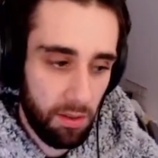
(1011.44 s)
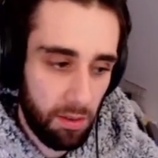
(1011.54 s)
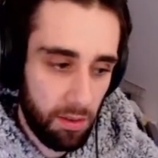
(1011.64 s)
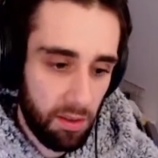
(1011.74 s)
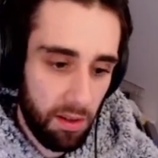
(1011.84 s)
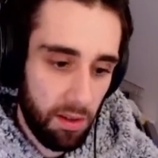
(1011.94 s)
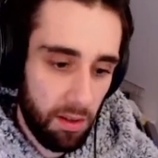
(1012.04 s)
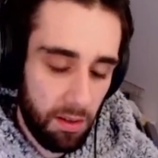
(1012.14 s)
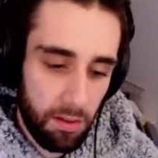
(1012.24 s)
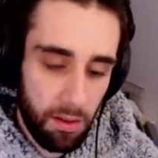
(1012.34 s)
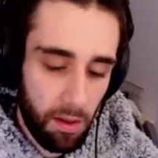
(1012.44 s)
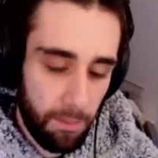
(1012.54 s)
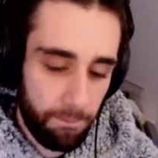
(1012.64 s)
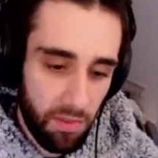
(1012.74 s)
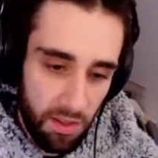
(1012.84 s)

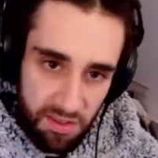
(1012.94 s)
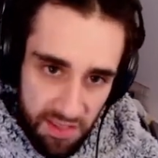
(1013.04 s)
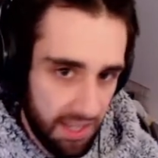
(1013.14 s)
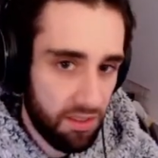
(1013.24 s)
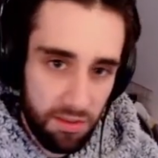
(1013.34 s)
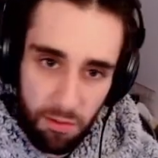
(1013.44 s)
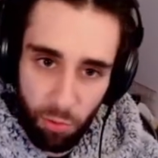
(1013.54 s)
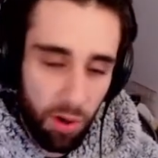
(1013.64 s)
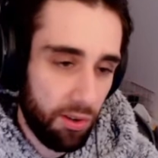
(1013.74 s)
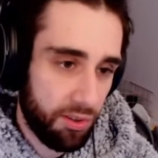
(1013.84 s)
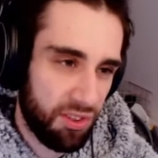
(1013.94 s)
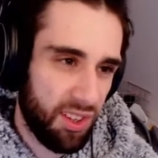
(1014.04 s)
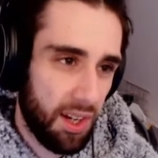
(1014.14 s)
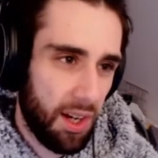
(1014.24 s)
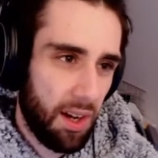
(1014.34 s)
the sticks, the
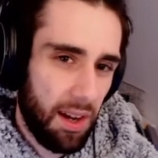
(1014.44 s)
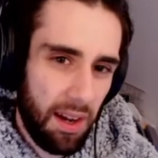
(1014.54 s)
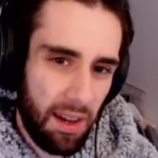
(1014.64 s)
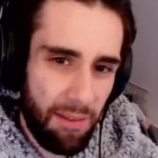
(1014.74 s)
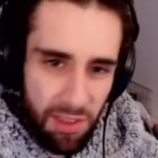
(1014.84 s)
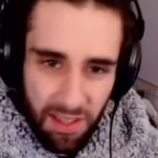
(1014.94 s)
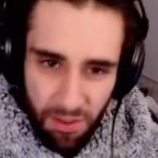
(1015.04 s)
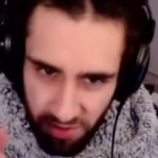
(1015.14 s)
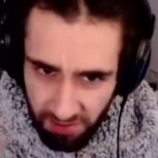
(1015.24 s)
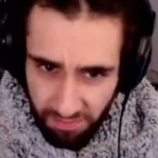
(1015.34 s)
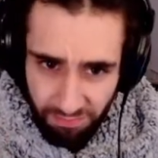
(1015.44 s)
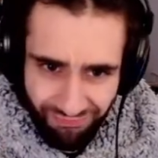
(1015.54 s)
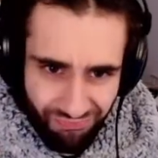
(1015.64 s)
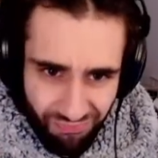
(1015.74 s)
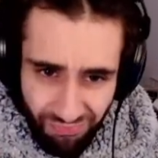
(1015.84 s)
rocks, everything that was
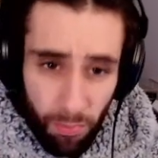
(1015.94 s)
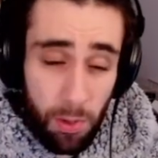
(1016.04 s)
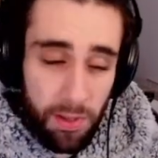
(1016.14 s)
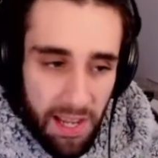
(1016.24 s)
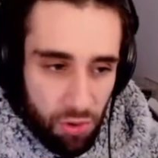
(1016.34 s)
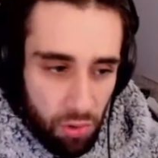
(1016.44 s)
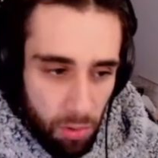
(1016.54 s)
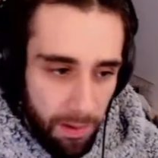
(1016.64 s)
more natural.